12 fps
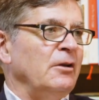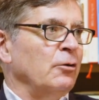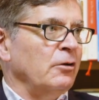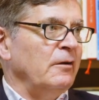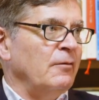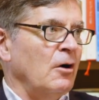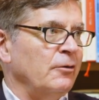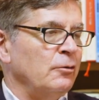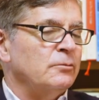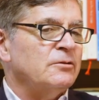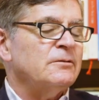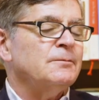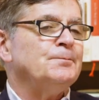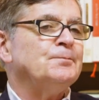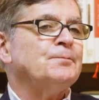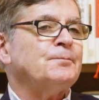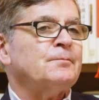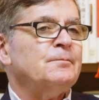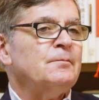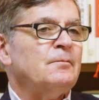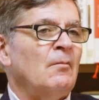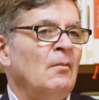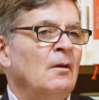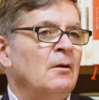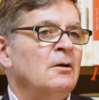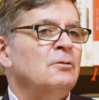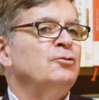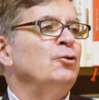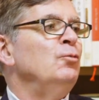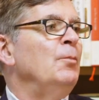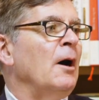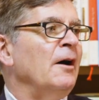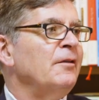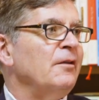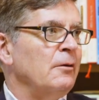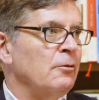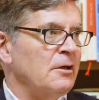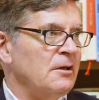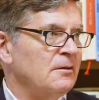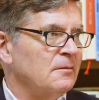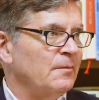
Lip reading: the early volumes, to Ba theory,